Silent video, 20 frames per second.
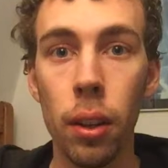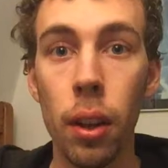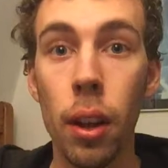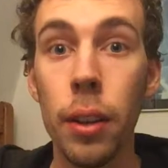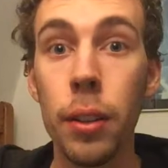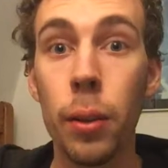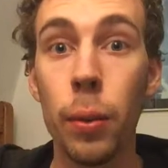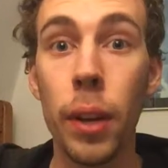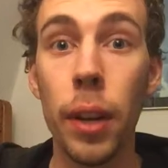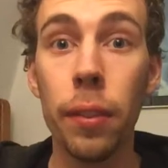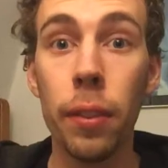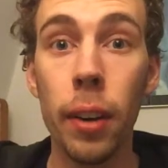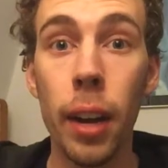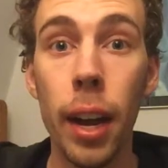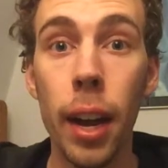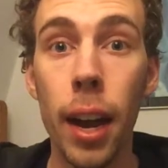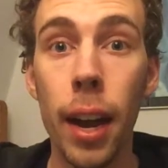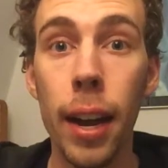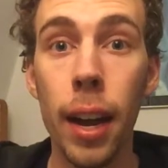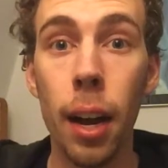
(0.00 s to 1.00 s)
So yesterday
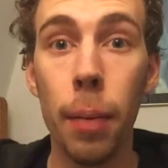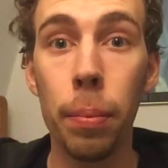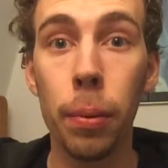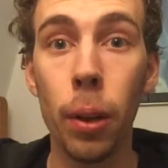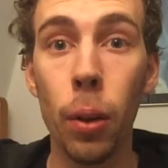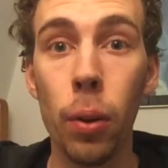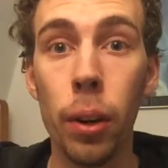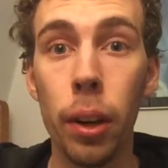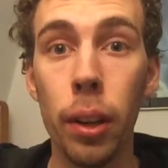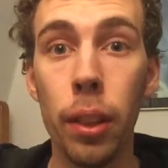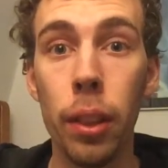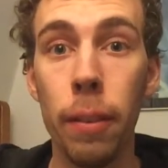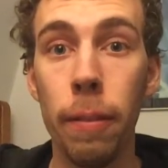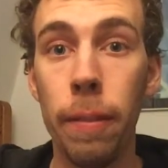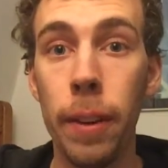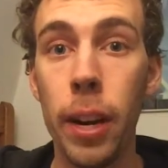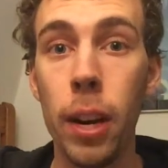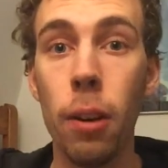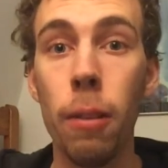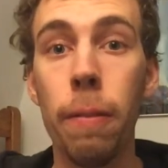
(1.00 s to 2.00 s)
I uploaded the
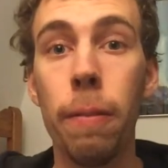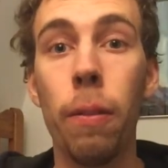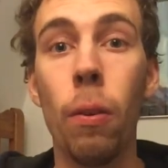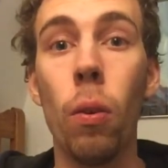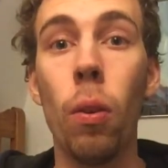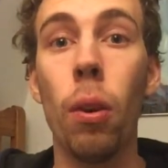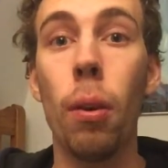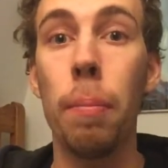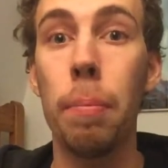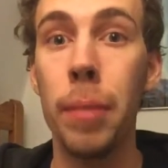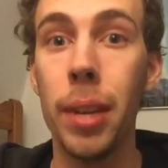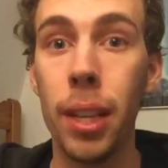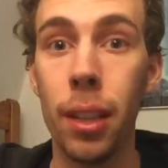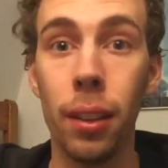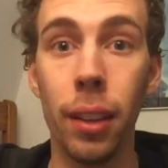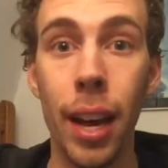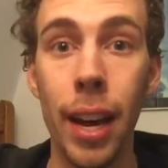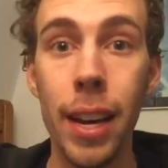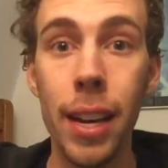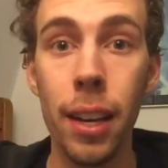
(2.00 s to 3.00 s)
video for Me
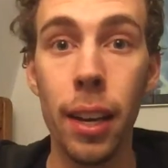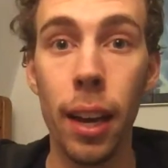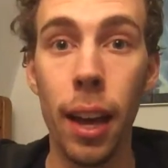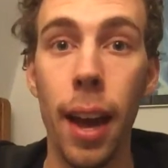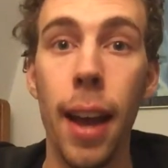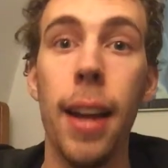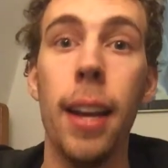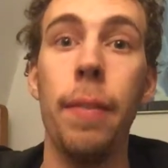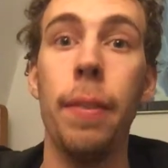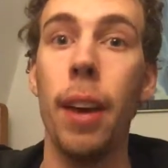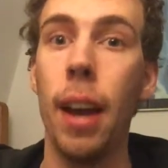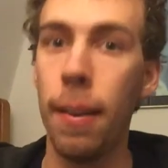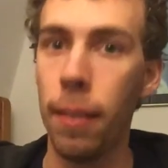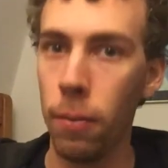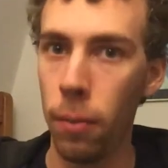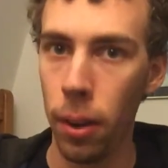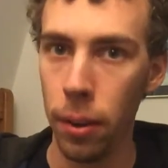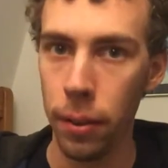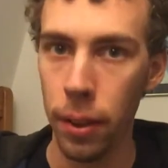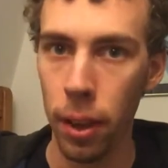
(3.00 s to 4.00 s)
Like, and if you haven't
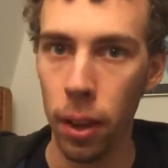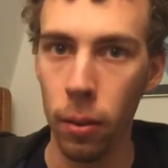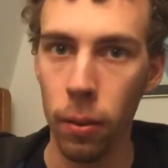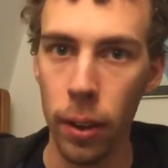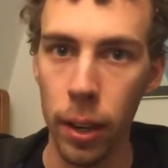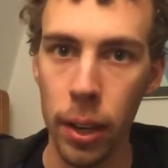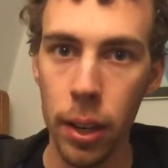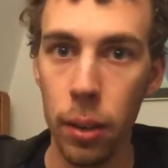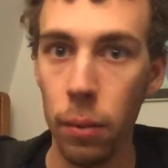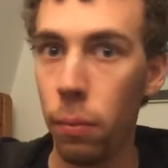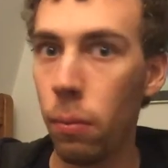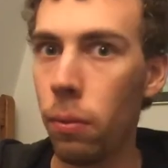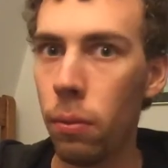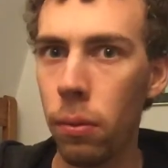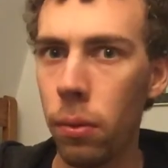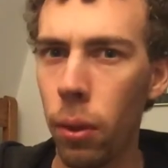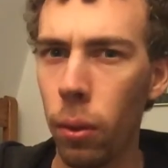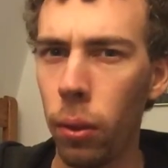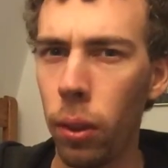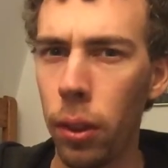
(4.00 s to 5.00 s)
watched that already, you
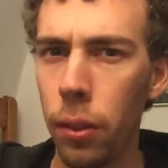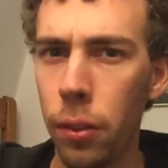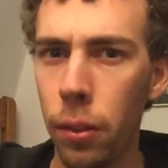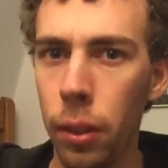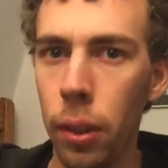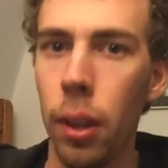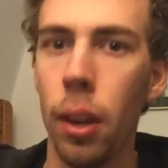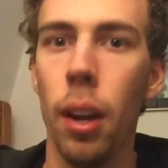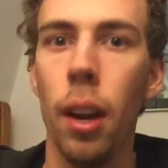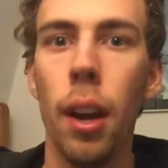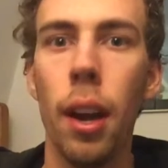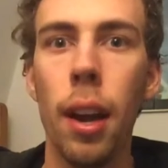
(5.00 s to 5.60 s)
totally should.